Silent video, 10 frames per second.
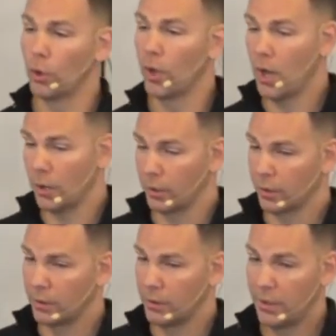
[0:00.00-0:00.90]
hunger?
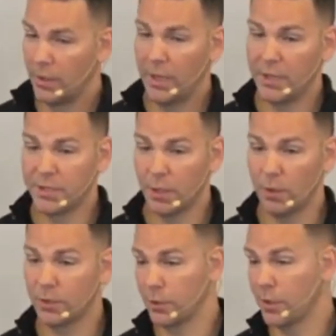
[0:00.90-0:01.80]
And so
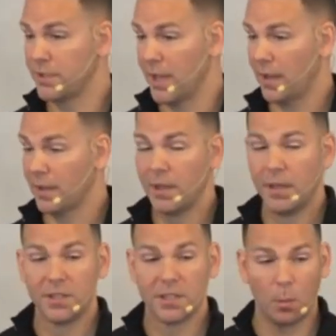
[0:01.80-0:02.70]
it turns out
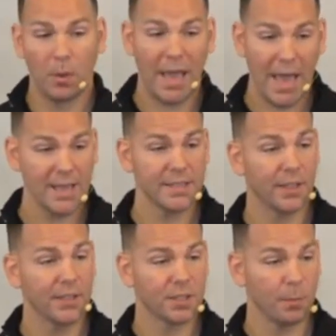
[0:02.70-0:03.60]
someone has
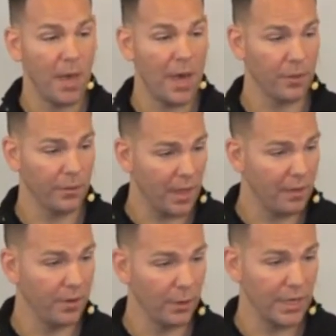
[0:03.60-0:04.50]
done some math on
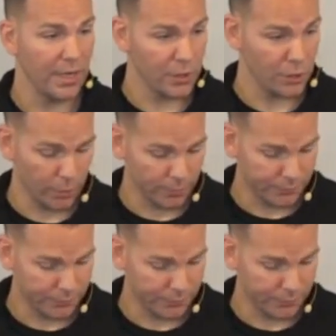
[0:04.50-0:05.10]
that very issue.